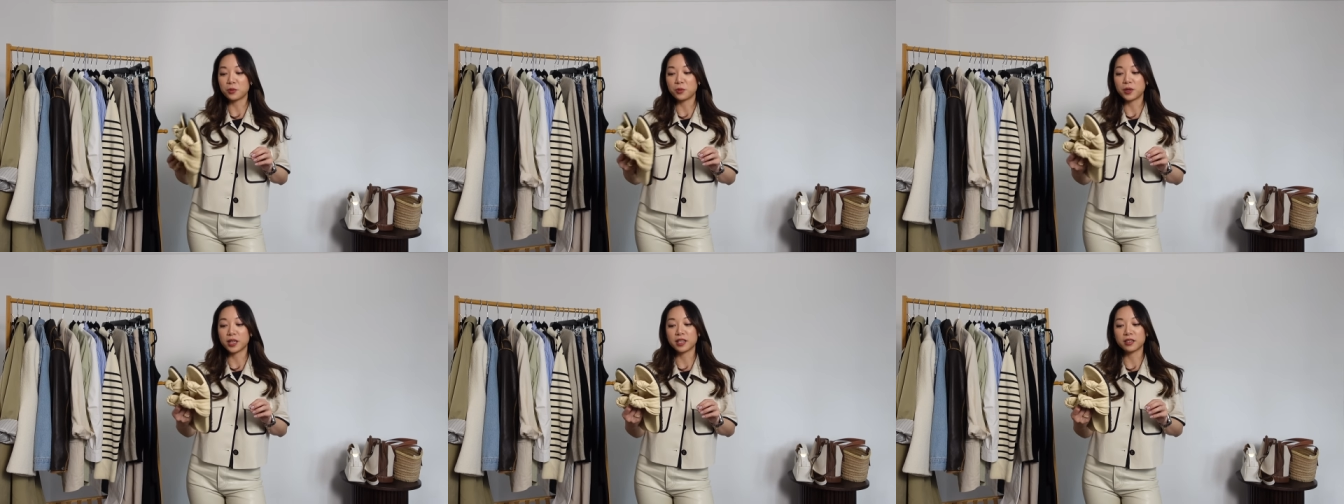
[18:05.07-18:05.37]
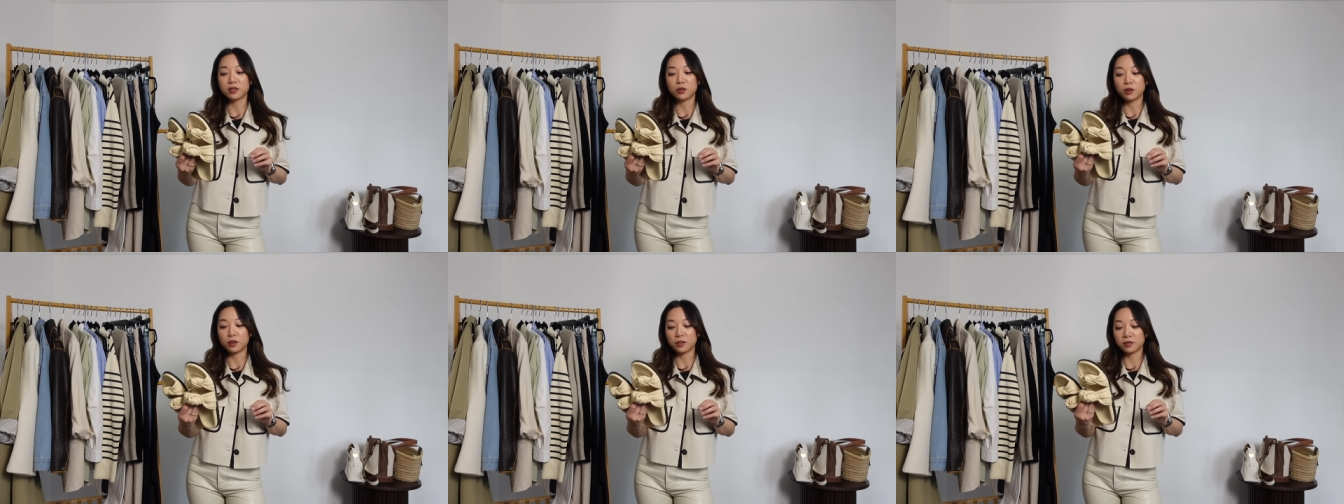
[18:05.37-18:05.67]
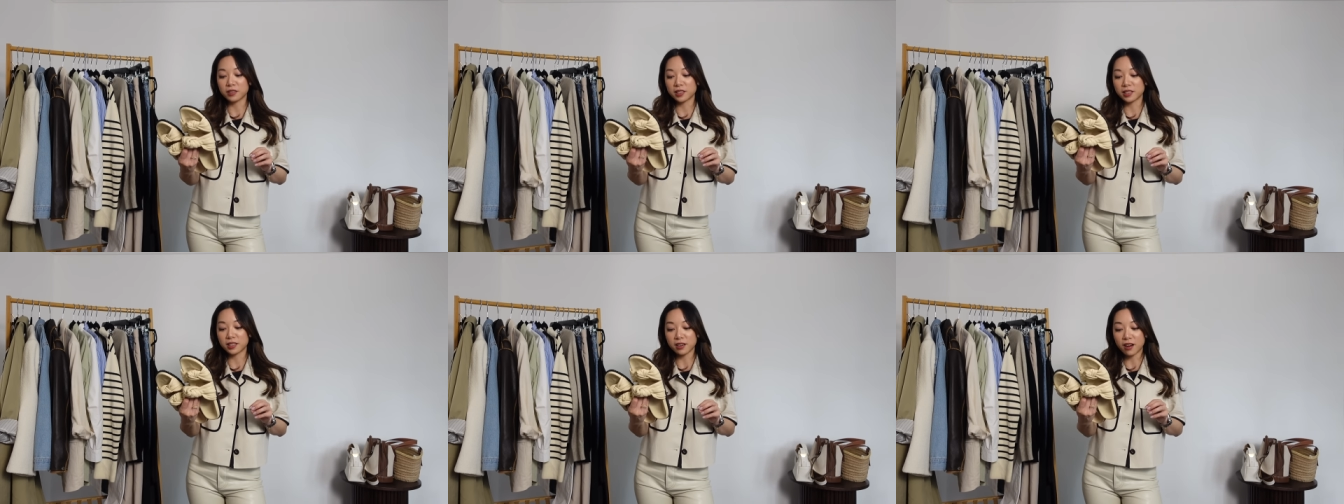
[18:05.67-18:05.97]
we can
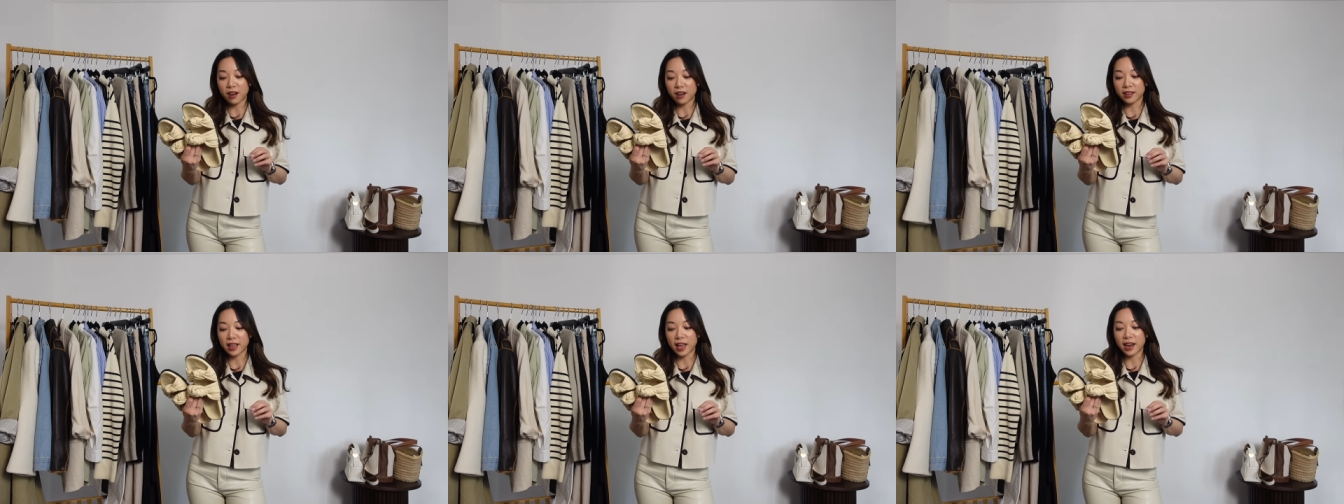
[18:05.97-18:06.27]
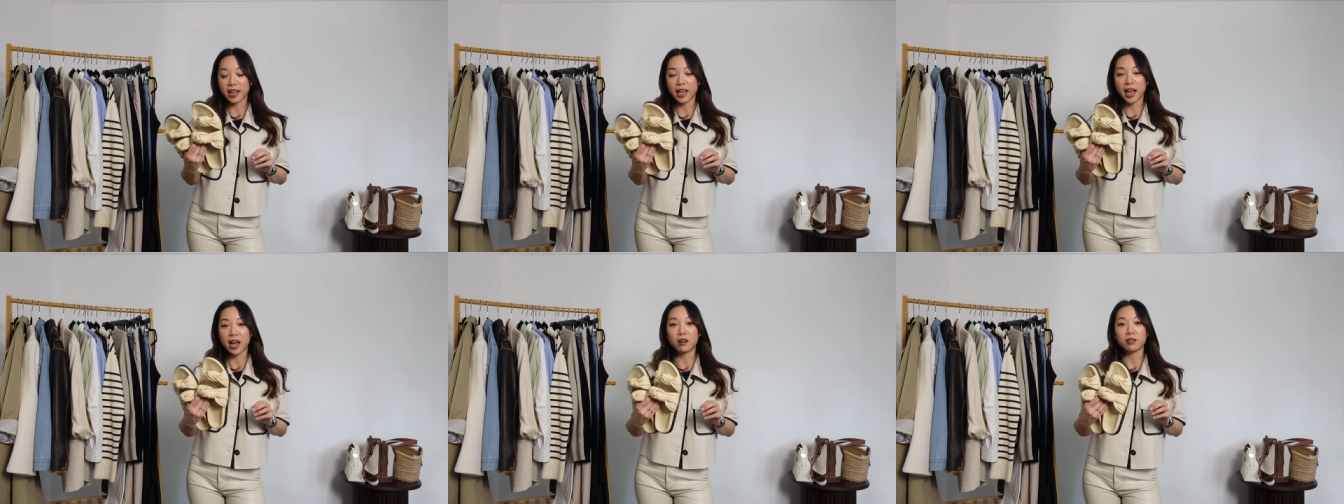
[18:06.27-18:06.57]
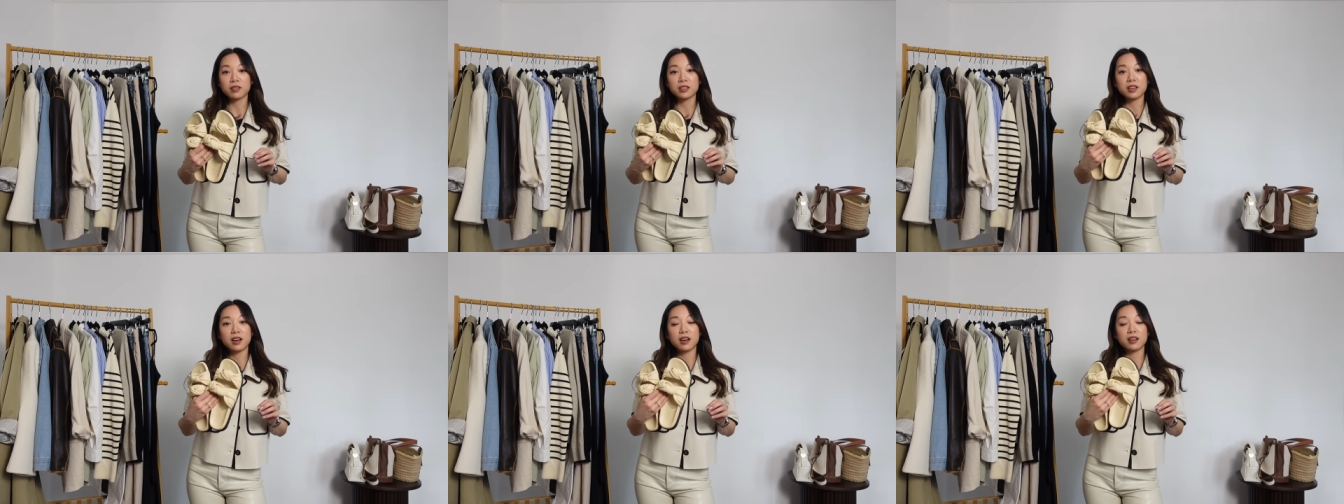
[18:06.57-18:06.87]
start getting
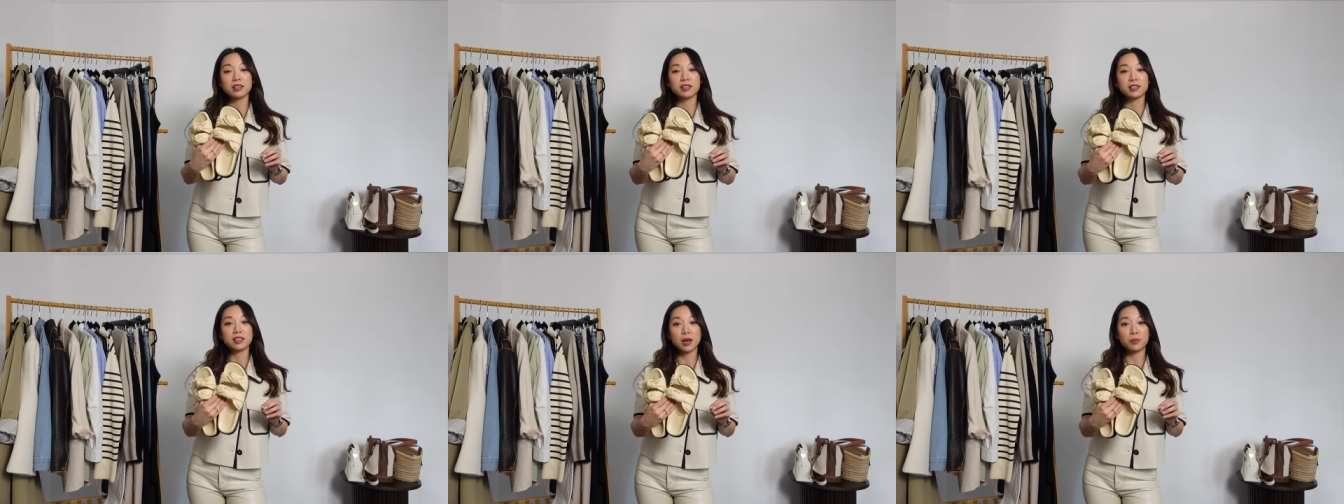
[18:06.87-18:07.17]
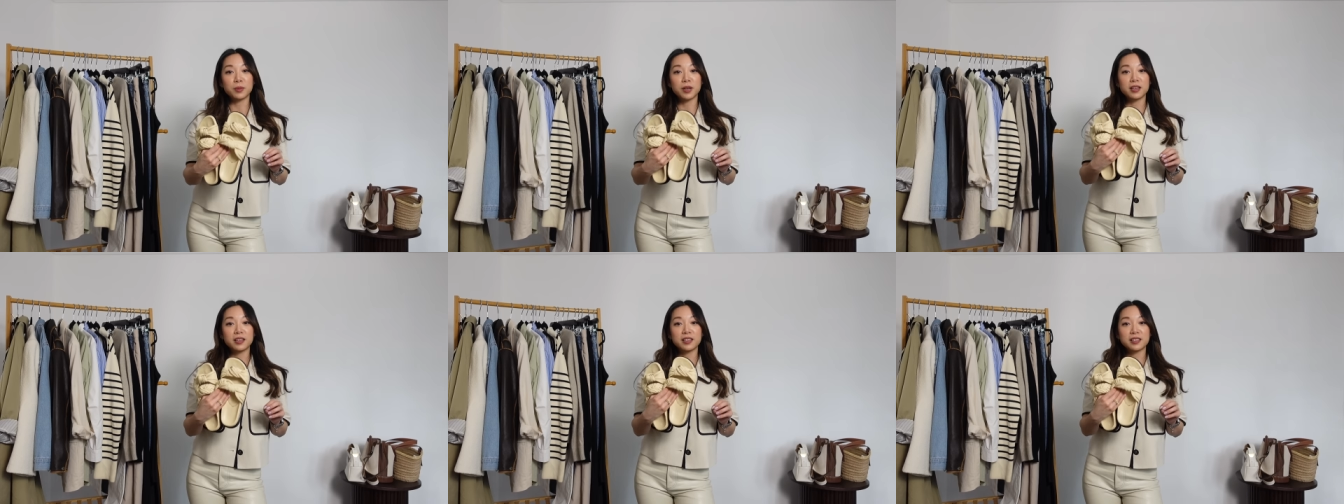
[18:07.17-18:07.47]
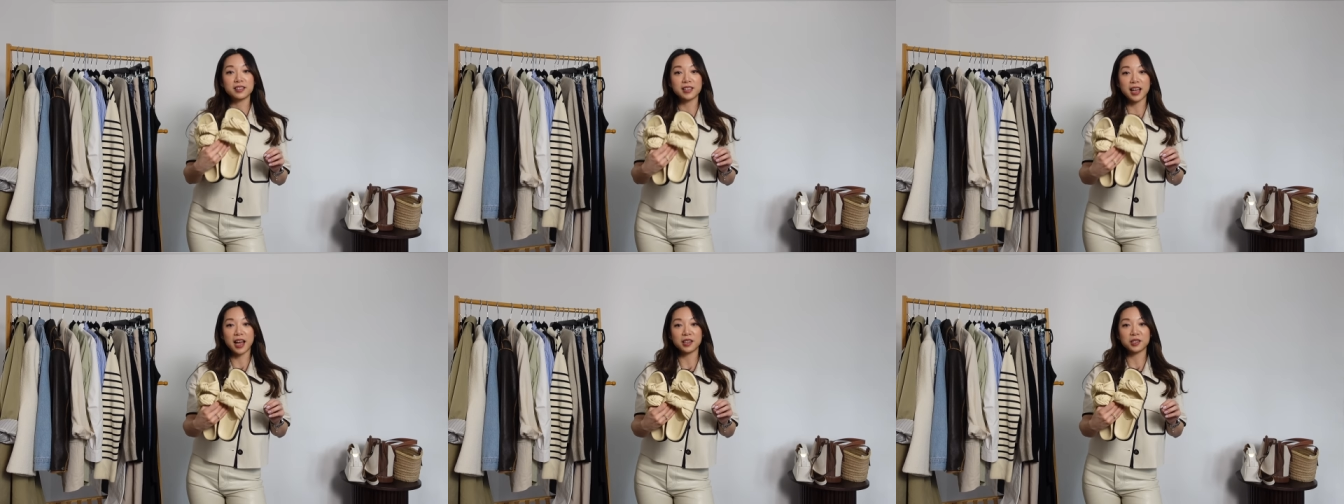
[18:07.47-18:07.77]
out our summer
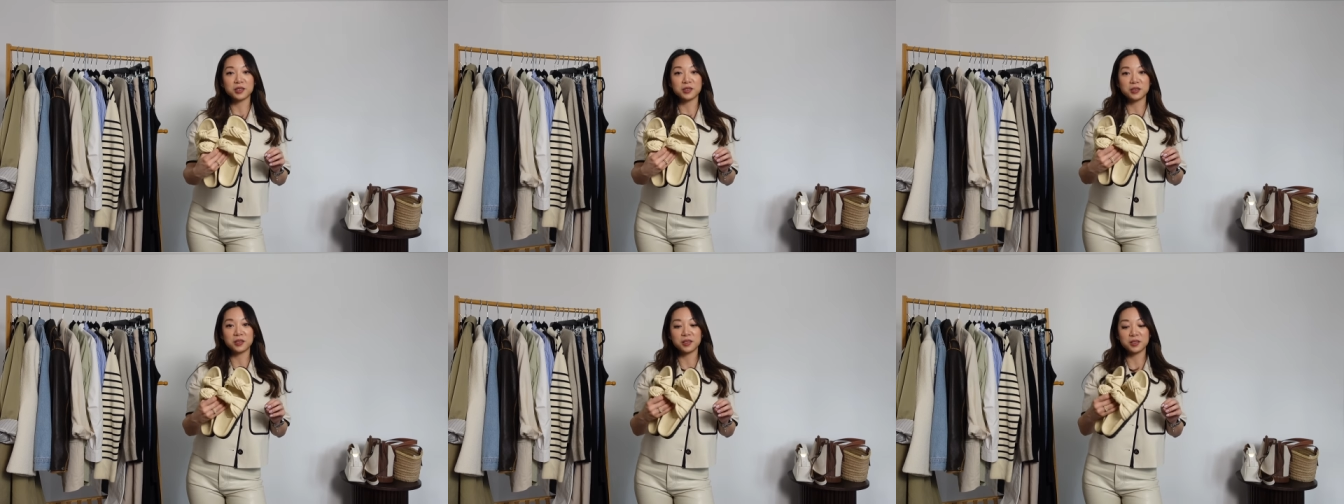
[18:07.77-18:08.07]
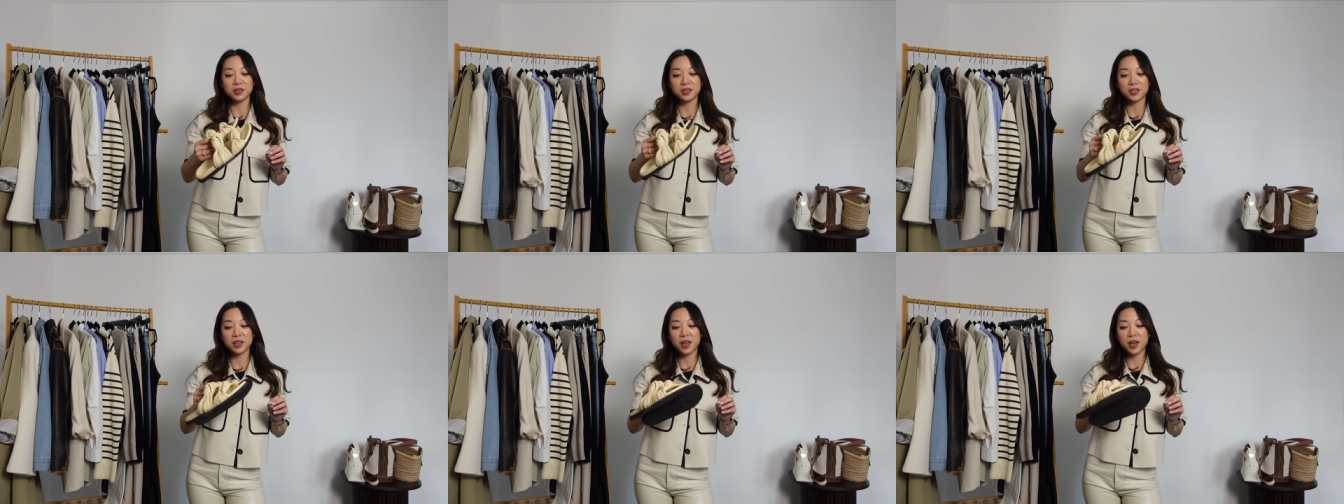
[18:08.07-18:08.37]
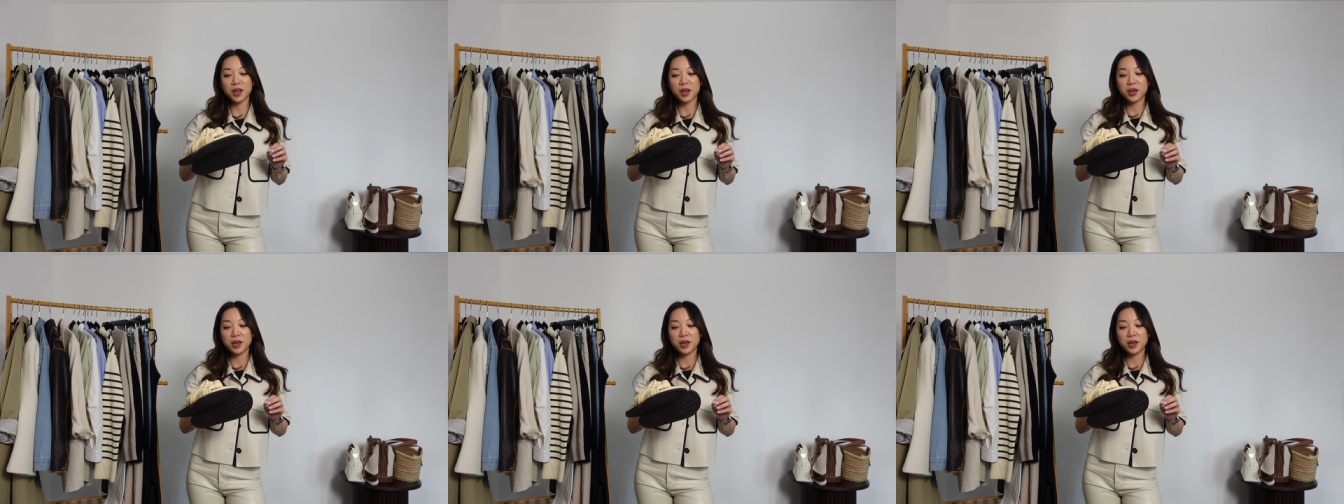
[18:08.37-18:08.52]
sandals.